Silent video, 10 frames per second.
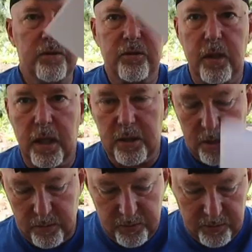
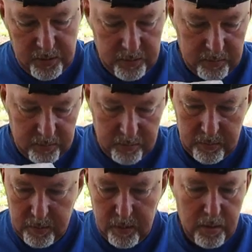instructions.
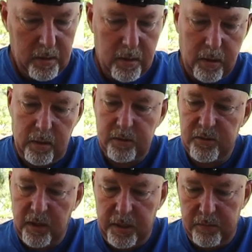I'll
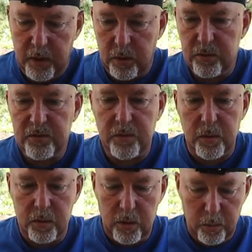save those
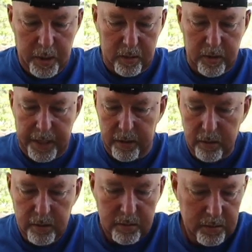for a little bit later.